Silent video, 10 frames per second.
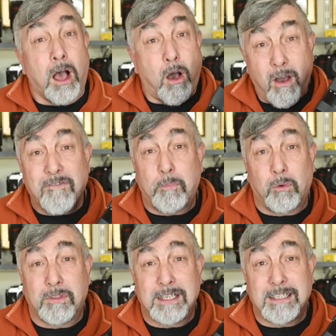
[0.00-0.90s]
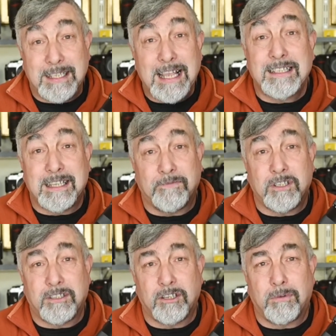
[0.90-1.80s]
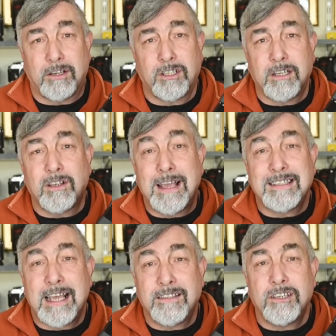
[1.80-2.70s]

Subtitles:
I've bought this Z7ii because I intend